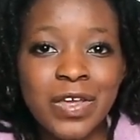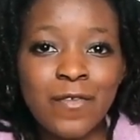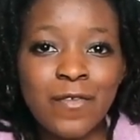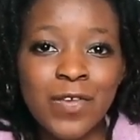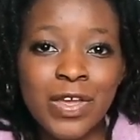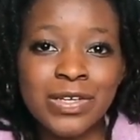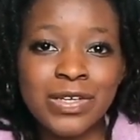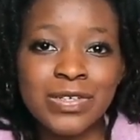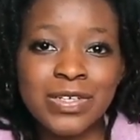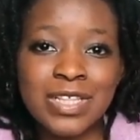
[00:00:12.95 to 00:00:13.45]
If
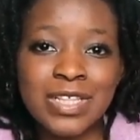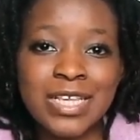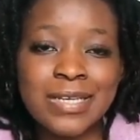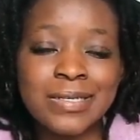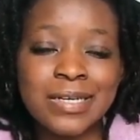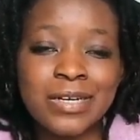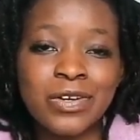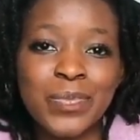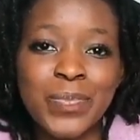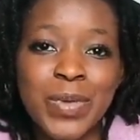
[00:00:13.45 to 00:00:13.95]
you're new to
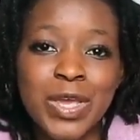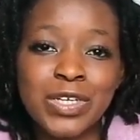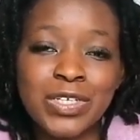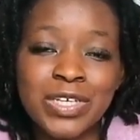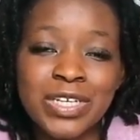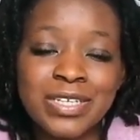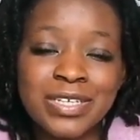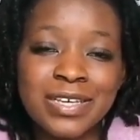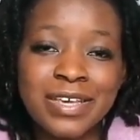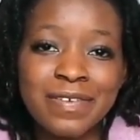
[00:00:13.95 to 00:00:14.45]
this channel, make
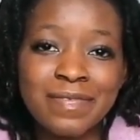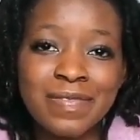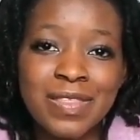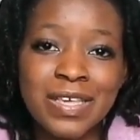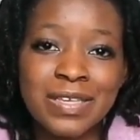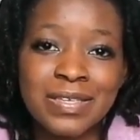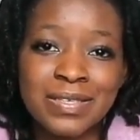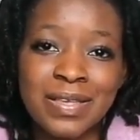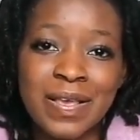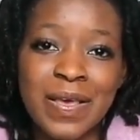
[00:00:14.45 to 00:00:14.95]
sure to give
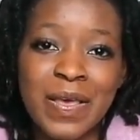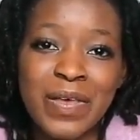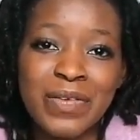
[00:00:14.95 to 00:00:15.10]
this